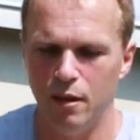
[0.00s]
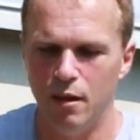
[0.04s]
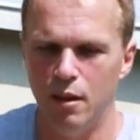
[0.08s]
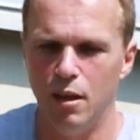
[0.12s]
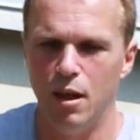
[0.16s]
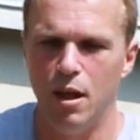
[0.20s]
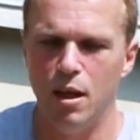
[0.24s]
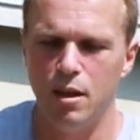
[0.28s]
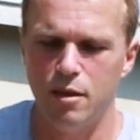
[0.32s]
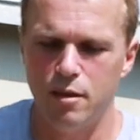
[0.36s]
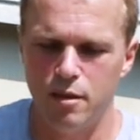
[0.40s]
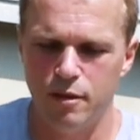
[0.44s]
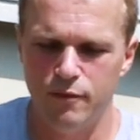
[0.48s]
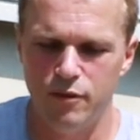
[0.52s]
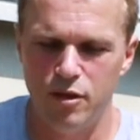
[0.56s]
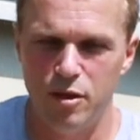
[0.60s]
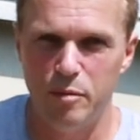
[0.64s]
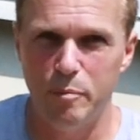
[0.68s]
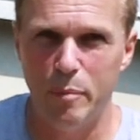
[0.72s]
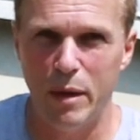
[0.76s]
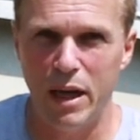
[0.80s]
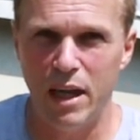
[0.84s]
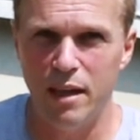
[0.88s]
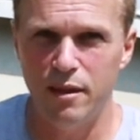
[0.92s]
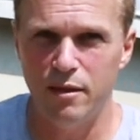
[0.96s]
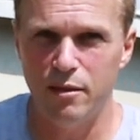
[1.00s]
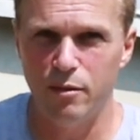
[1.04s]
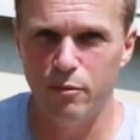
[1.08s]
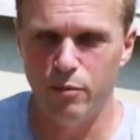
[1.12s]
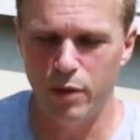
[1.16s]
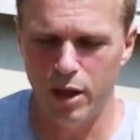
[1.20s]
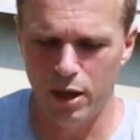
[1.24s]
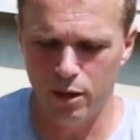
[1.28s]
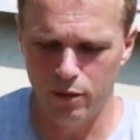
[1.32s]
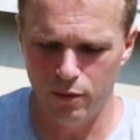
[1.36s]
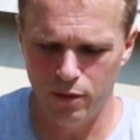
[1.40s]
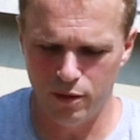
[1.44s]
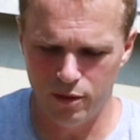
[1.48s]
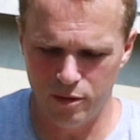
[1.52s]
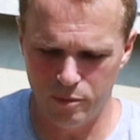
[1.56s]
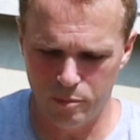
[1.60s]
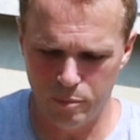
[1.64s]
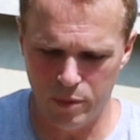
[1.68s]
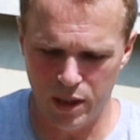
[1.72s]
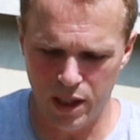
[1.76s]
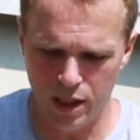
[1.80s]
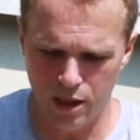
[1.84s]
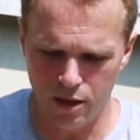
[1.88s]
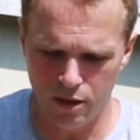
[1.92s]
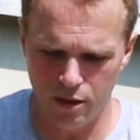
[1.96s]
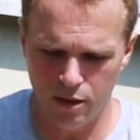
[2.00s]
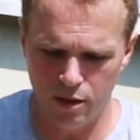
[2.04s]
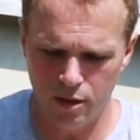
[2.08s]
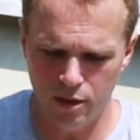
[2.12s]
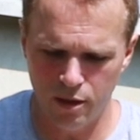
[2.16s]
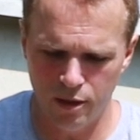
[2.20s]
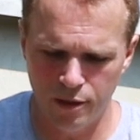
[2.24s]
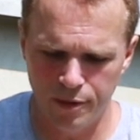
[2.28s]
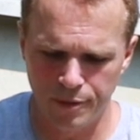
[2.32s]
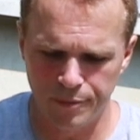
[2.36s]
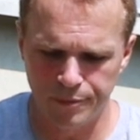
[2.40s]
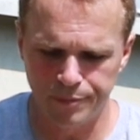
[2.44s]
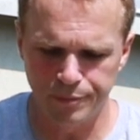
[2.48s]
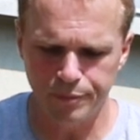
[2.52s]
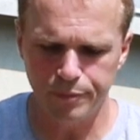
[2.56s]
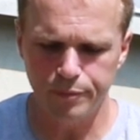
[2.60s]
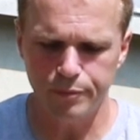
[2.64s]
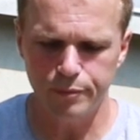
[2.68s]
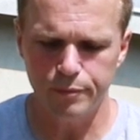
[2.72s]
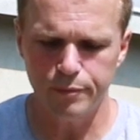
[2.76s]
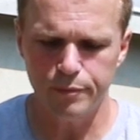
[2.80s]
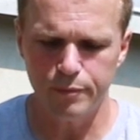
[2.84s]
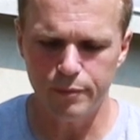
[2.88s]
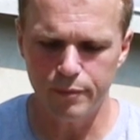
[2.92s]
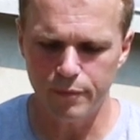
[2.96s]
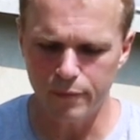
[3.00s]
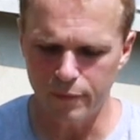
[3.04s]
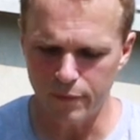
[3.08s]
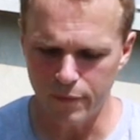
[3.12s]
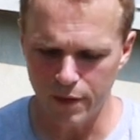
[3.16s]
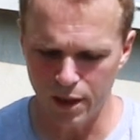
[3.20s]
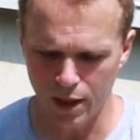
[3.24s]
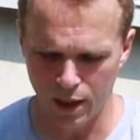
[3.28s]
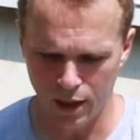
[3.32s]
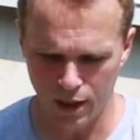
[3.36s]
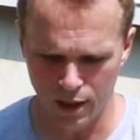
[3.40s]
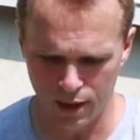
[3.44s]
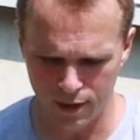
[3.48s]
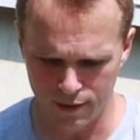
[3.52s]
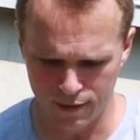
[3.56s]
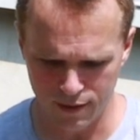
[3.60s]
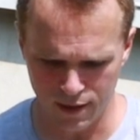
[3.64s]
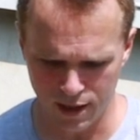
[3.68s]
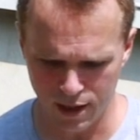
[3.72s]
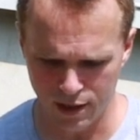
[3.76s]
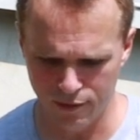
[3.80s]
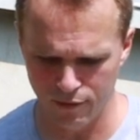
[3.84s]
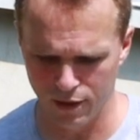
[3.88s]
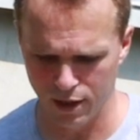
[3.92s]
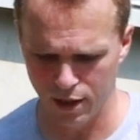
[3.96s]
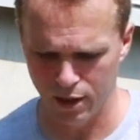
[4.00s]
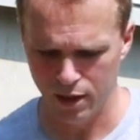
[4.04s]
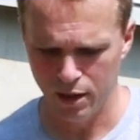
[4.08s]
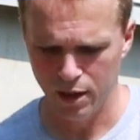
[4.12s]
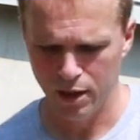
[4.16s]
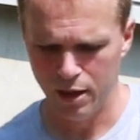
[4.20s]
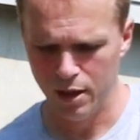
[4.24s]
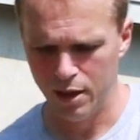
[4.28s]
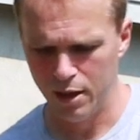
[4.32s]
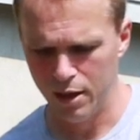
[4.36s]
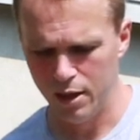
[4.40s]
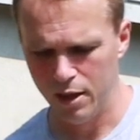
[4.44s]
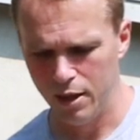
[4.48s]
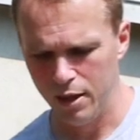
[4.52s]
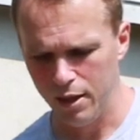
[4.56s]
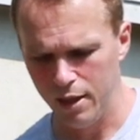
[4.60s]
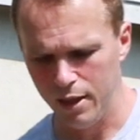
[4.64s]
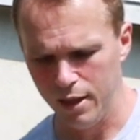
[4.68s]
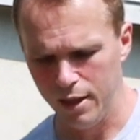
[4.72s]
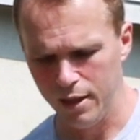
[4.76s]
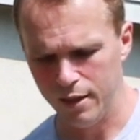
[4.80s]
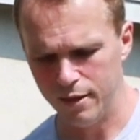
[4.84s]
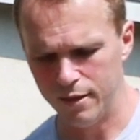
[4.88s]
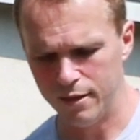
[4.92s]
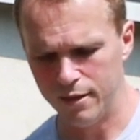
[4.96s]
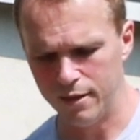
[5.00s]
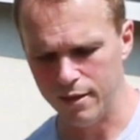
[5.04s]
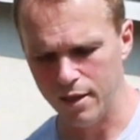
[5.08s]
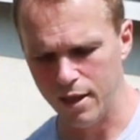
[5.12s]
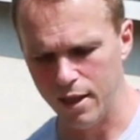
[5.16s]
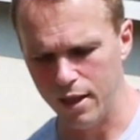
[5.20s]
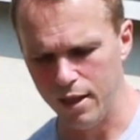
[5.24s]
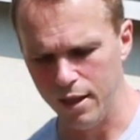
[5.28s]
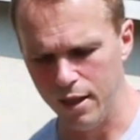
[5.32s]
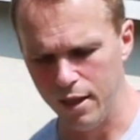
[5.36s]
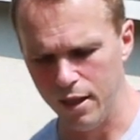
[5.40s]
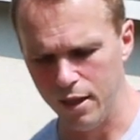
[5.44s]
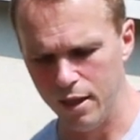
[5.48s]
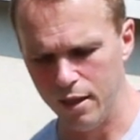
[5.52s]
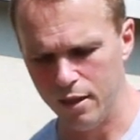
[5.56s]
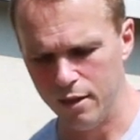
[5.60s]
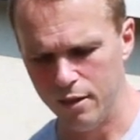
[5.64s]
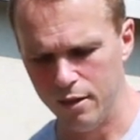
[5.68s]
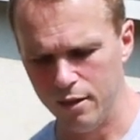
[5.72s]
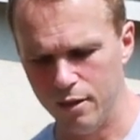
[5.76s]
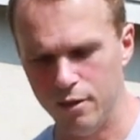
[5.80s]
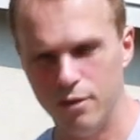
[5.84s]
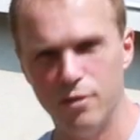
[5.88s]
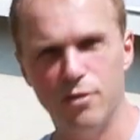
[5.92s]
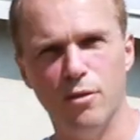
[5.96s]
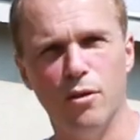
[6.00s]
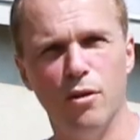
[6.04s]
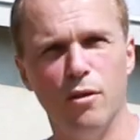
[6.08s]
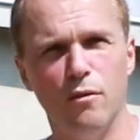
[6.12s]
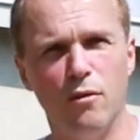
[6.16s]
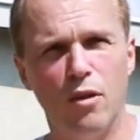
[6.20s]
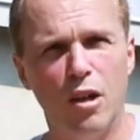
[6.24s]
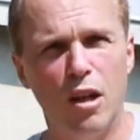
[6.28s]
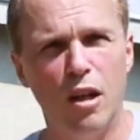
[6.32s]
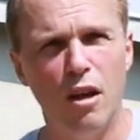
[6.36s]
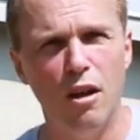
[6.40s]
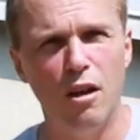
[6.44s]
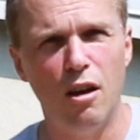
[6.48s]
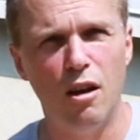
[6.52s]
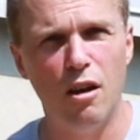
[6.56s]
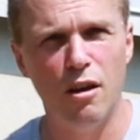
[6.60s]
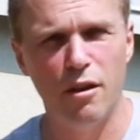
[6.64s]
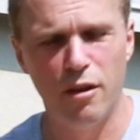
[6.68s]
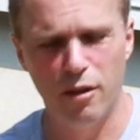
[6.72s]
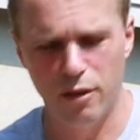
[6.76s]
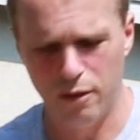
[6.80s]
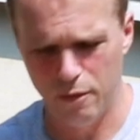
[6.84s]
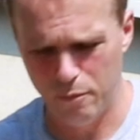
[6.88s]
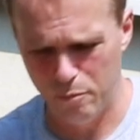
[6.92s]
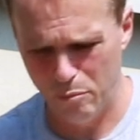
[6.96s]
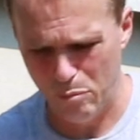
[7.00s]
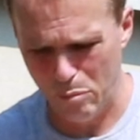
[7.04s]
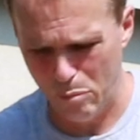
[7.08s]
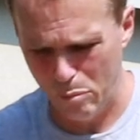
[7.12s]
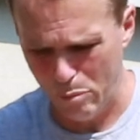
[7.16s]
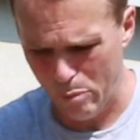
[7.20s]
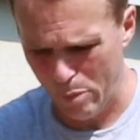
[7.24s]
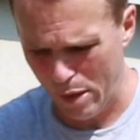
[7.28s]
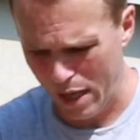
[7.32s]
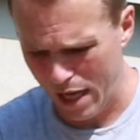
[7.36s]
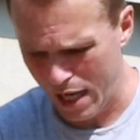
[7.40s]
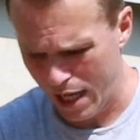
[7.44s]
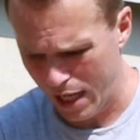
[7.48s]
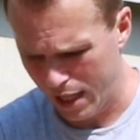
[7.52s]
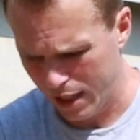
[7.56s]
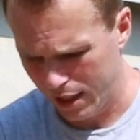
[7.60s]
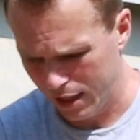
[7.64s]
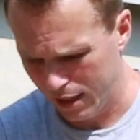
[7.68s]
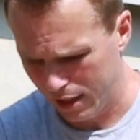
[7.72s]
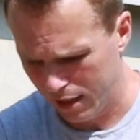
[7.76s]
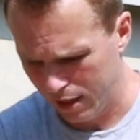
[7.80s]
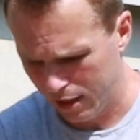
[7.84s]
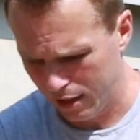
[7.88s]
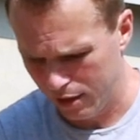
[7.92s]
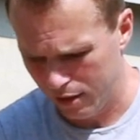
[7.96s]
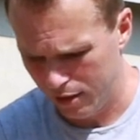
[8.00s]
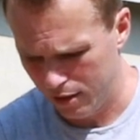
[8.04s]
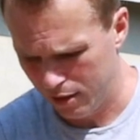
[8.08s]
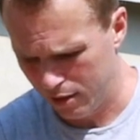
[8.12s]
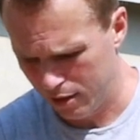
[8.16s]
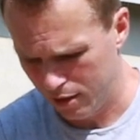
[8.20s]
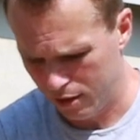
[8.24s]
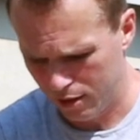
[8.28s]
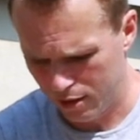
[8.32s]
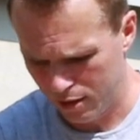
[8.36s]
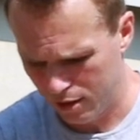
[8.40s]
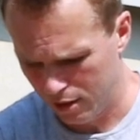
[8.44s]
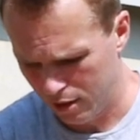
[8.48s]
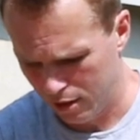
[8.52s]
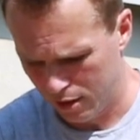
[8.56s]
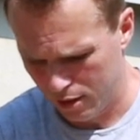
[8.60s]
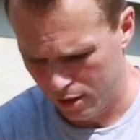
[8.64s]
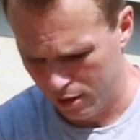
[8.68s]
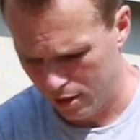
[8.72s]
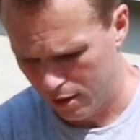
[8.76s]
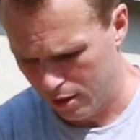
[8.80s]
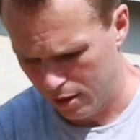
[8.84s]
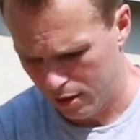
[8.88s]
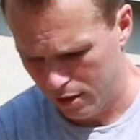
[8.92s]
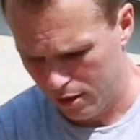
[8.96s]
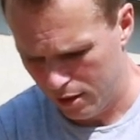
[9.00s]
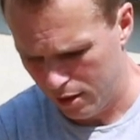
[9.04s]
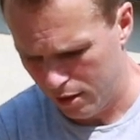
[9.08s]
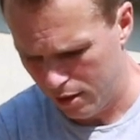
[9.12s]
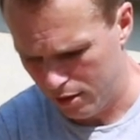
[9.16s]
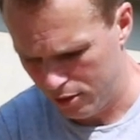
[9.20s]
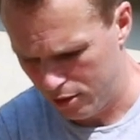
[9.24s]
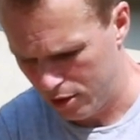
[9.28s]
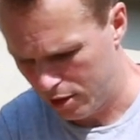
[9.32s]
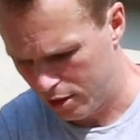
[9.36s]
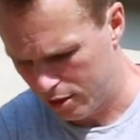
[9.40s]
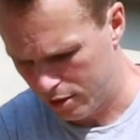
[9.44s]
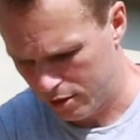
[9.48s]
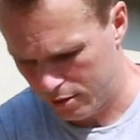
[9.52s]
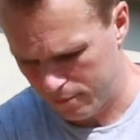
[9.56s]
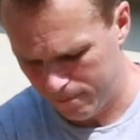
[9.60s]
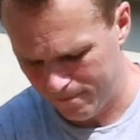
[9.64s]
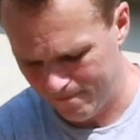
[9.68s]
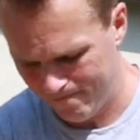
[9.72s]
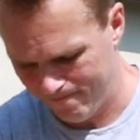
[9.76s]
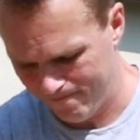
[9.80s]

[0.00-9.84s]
lots of space around the speaker, and it's even inside a sort of cloth bag in here. Just